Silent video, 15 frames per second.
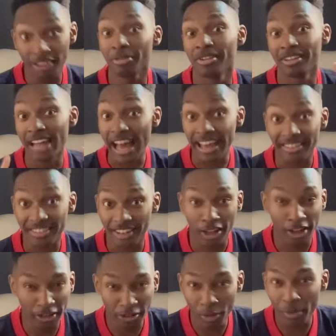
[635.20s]
was nice.
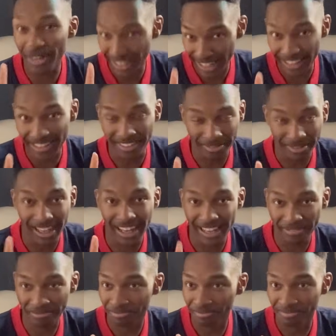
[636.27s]
Let's do it again
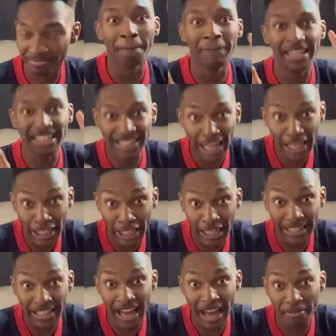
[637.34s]
sometime. But not
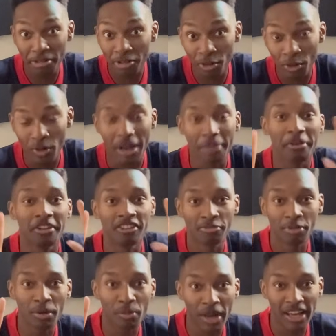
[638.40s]
anytime soon. I'm on
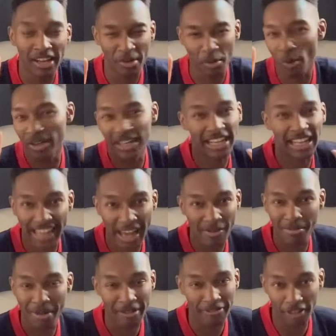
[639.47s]
spring break and I'm going out of town
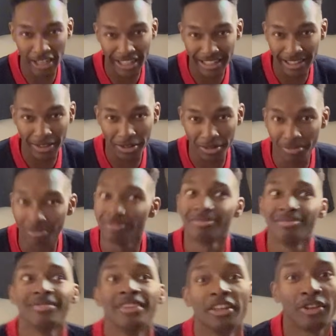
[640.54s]
with my friends.
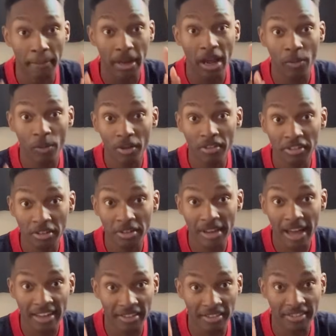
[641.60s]
But I will see you
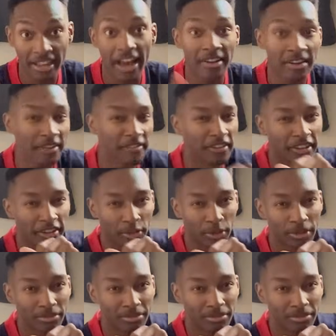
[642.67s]
guys on Saturday for this one.